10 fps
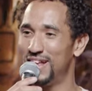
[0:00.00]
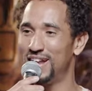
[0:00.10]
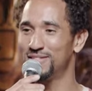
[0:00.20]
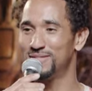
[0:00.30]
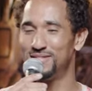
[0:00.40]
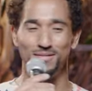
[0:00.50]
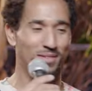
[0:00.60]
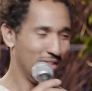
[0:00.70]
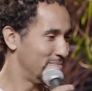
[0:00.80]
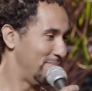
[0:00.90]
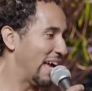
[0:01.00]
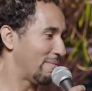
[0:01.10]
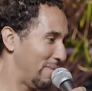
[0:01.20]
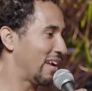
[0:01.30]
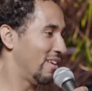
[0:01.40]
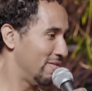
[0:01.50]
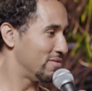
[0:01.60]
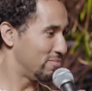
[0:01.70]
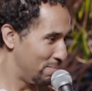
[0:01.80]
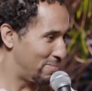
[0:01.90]
Yeah, that's what it is. Black
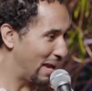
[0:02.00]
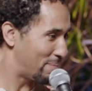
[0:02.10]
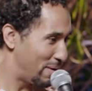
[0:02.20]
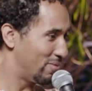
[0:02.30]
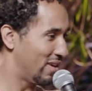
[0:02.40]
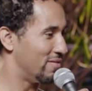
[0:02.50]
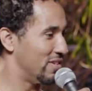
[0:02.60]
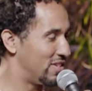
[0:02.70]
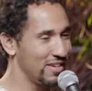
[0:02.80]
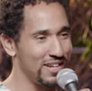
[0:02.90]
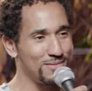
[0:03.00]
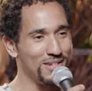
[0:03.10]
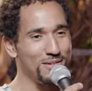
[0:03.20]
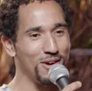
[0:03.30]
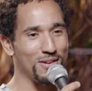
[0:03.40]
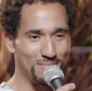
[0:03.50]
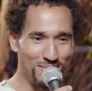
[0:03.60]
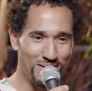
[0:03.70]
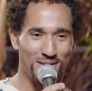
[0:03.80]
love is when black people love each other. That's what they call it.